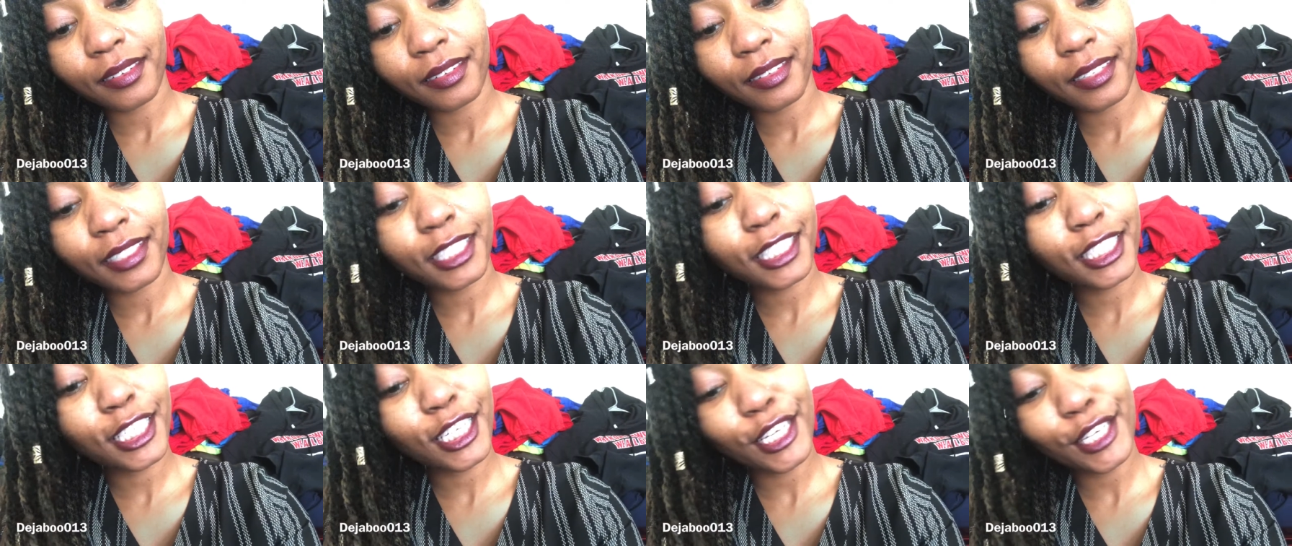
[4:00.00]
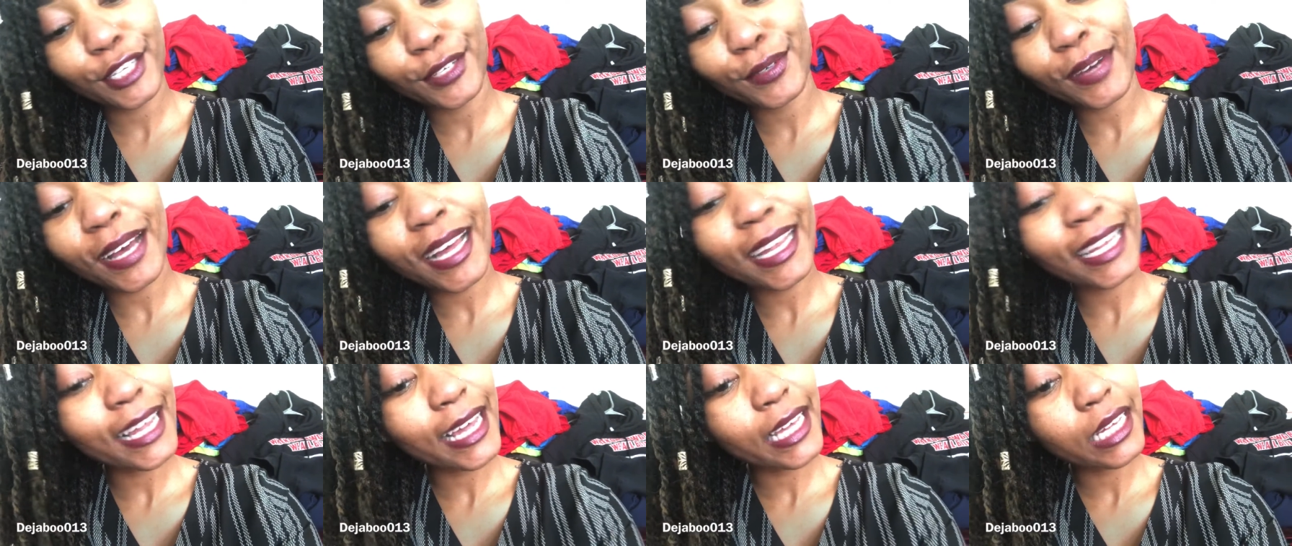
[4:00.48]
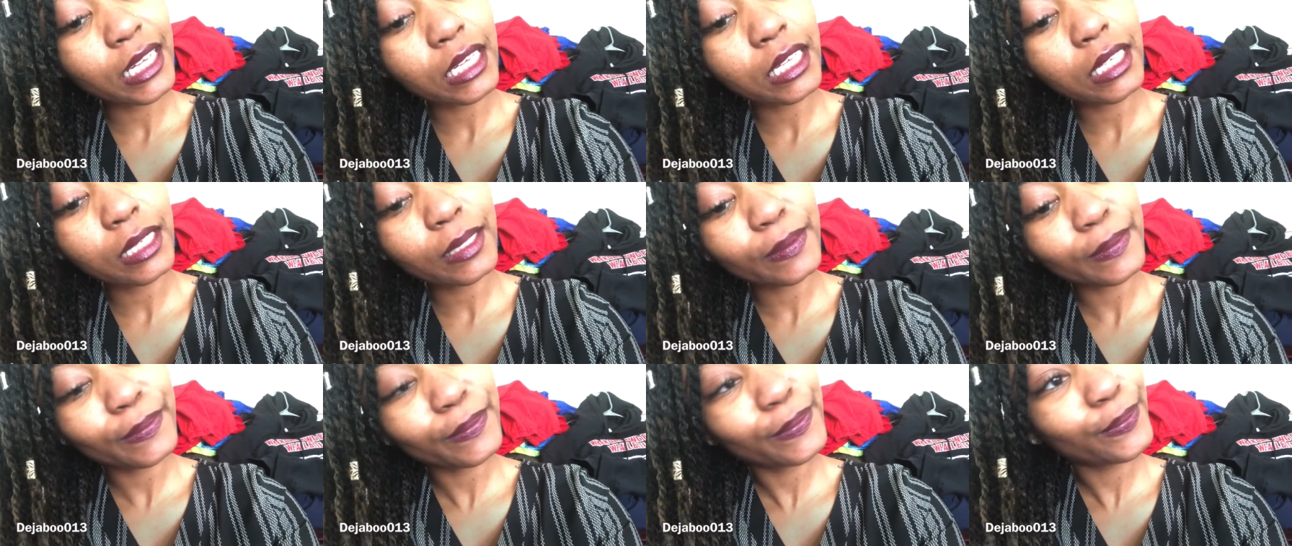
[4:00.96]
It's cute. I like
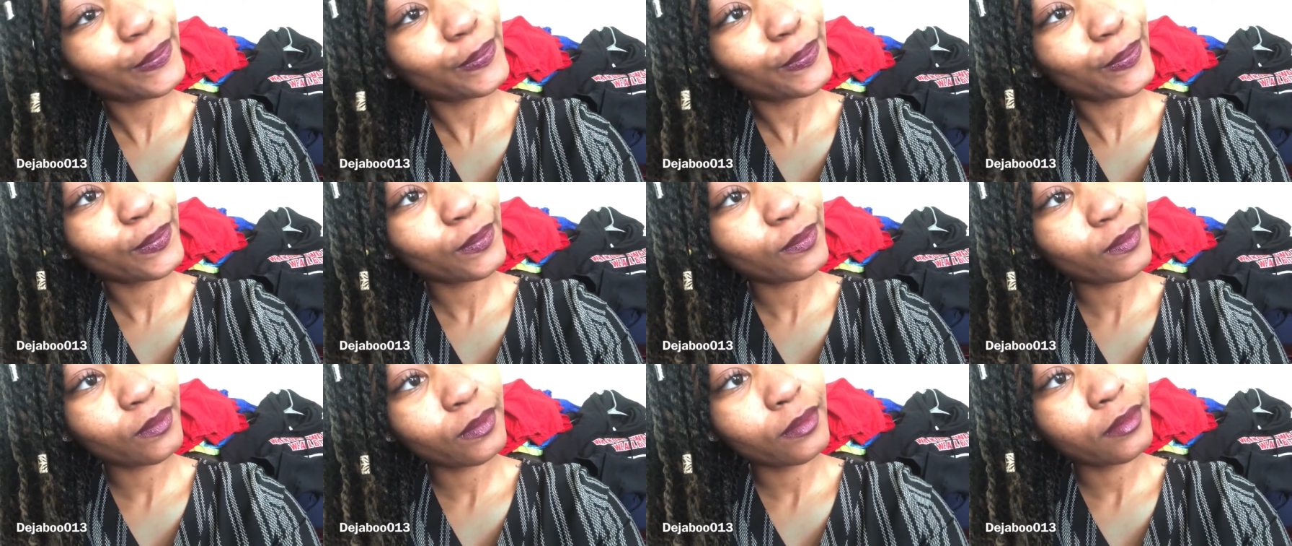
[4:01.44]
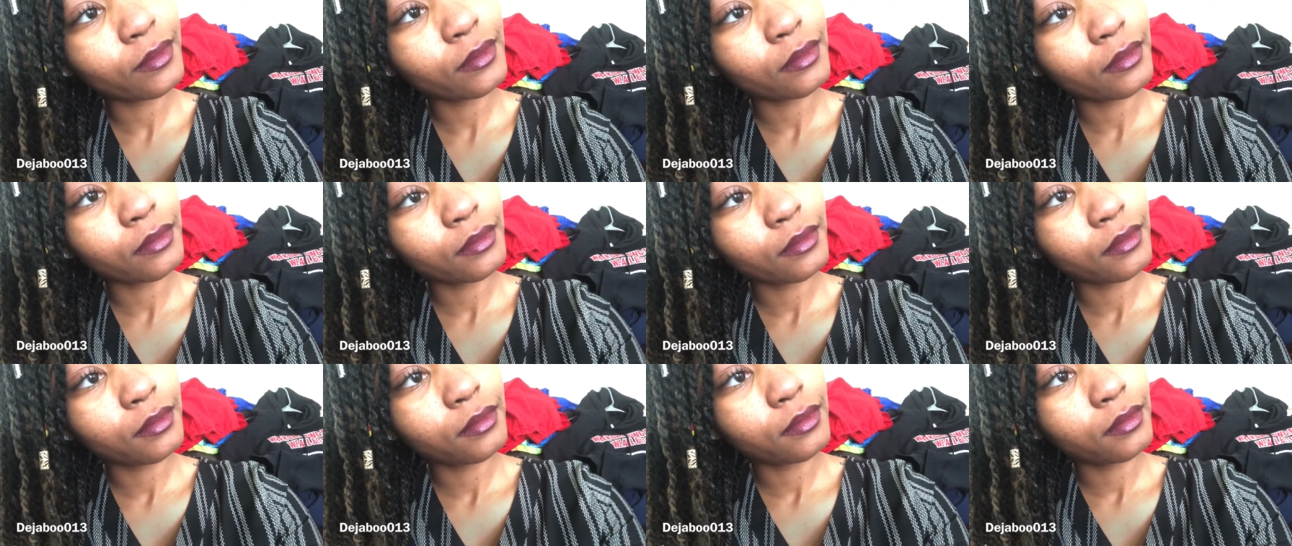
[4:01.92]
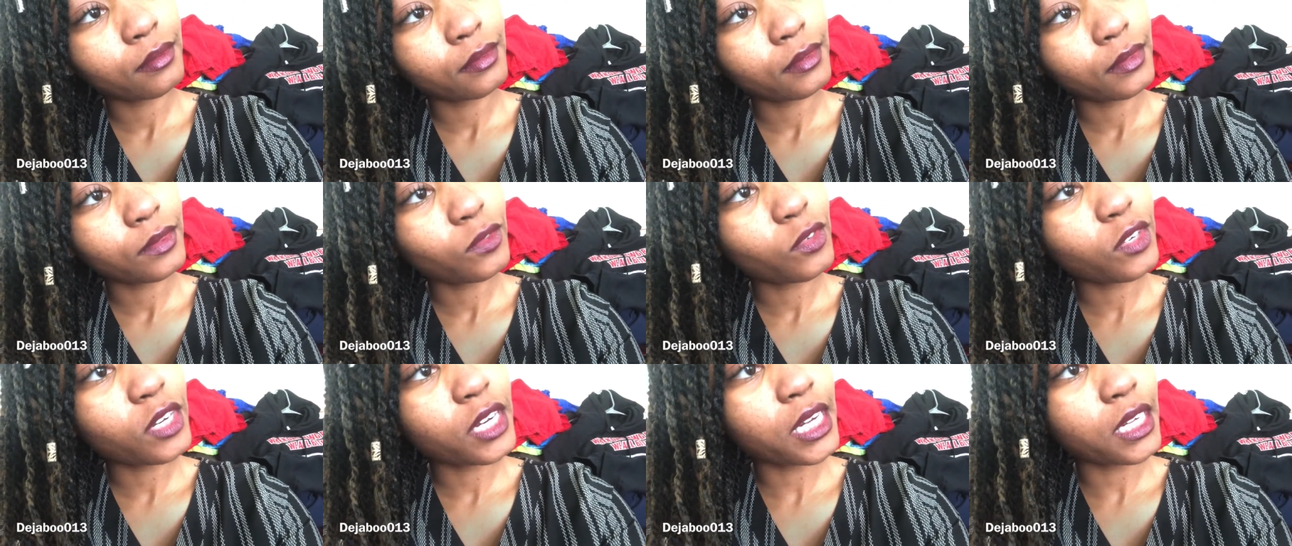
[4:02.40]
it.
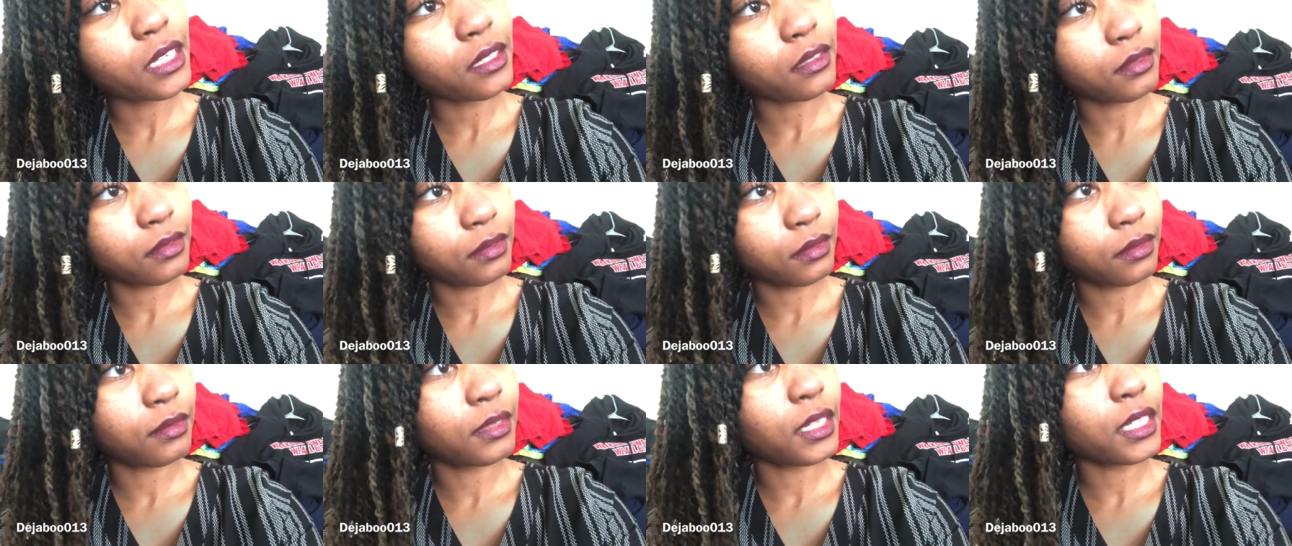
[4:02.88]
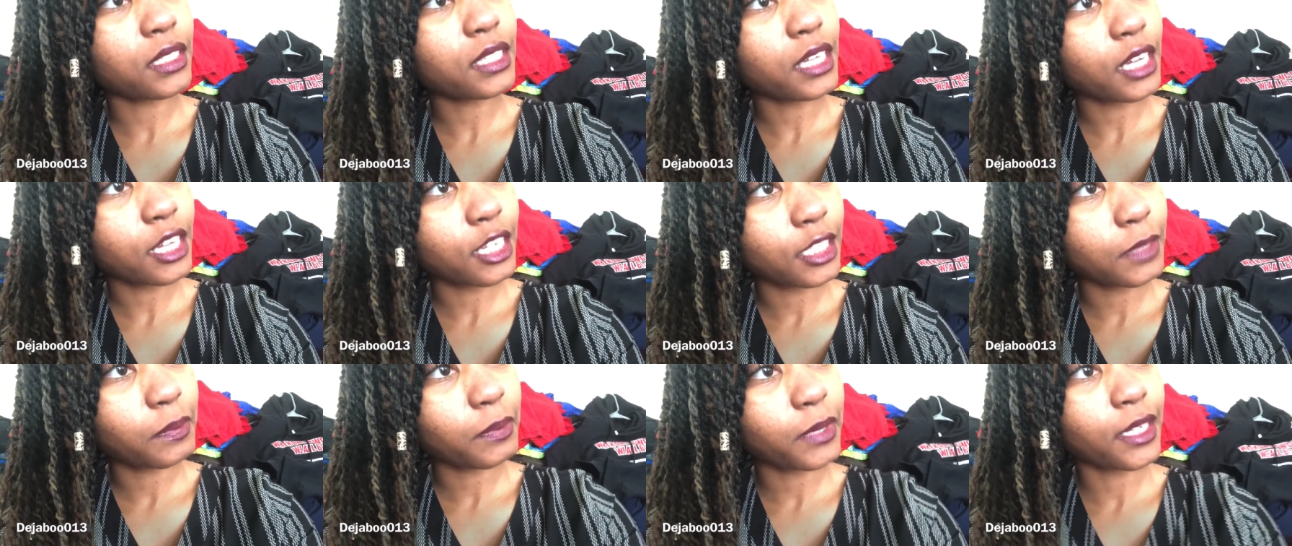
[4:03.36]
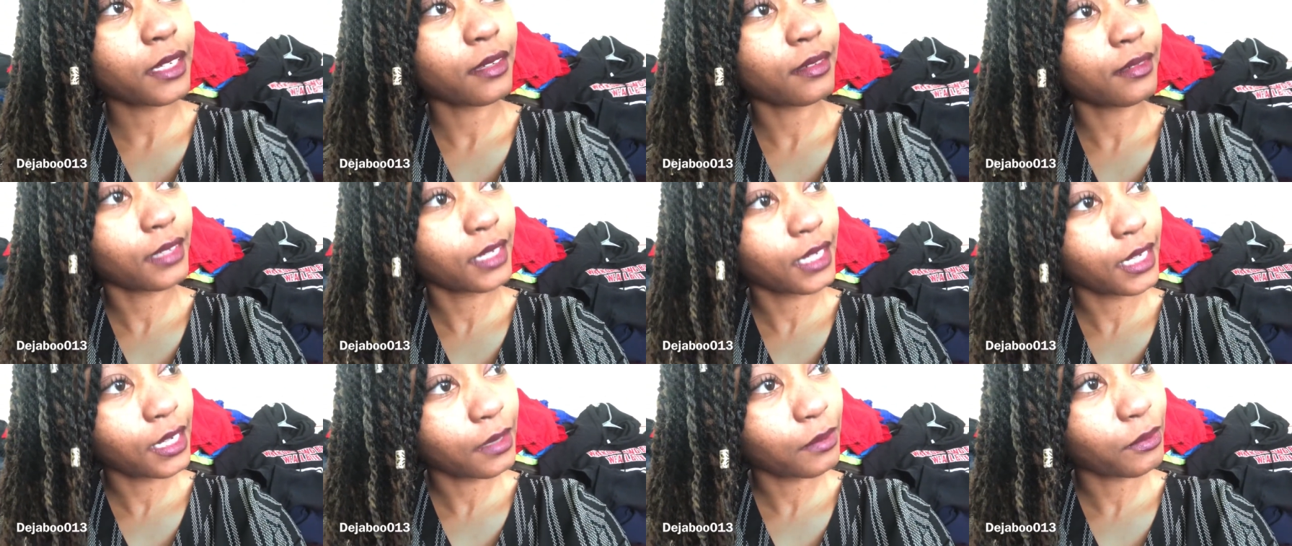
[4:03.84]
What? That's how you spell your
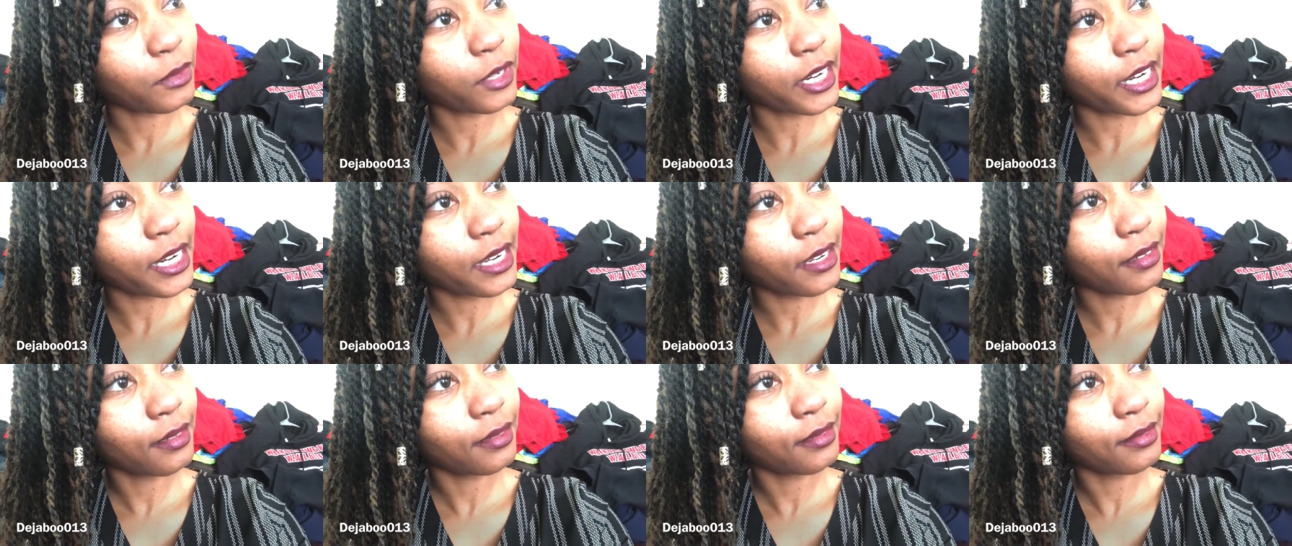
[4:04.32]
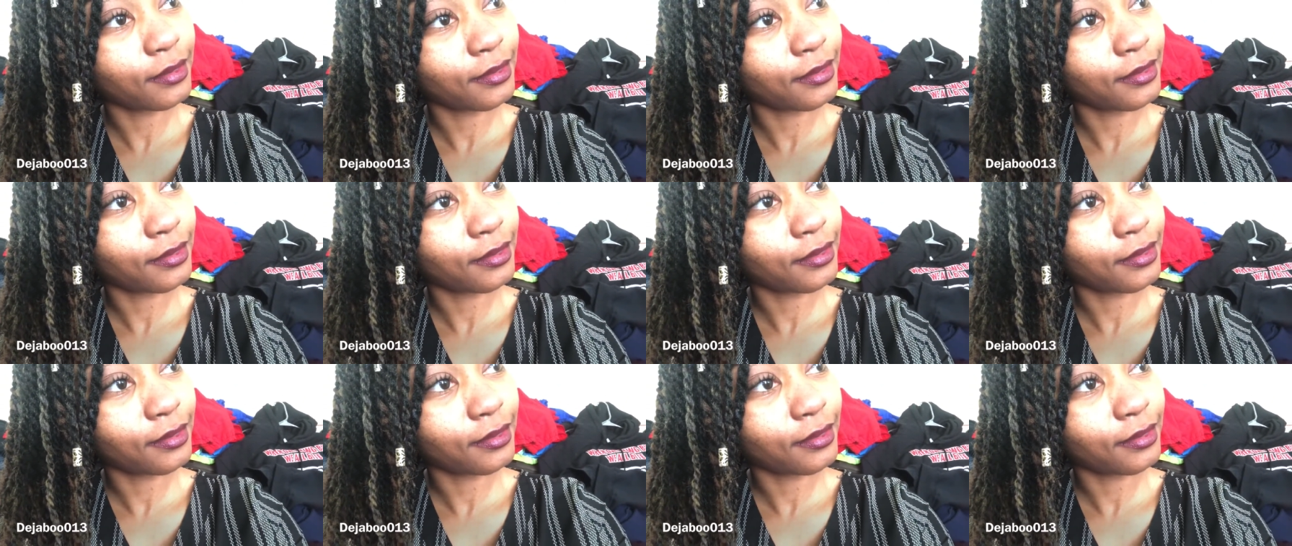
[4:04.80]
name, right?